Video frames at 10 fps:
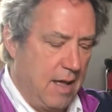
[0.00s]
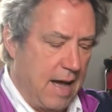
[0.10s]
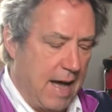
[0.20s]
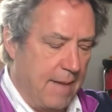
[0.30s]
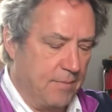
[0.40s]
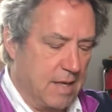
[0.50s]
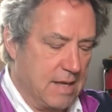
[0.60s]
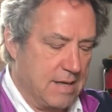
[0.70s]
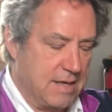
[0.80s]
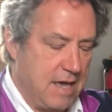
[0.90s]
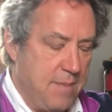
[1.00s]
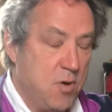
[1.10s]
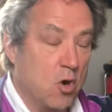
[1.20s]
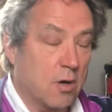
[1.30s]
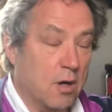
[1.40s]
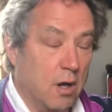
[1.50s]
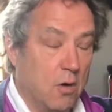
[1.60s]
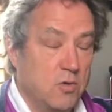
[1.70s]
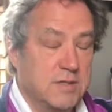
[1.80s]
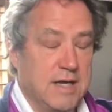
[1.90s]
Um, keep your
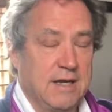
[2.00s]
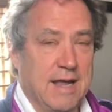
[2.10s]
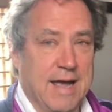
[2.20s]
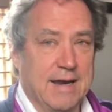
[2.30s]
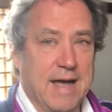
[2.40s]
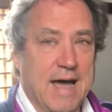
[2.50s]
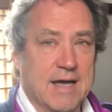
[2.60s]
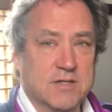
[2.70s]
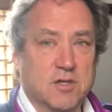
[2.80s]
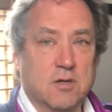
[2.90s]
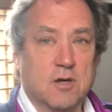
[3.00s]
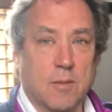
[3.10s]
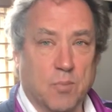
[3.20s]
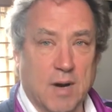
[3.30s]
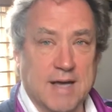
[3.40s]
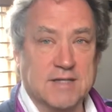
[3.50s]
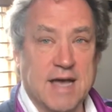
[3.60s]
closing date as compressed,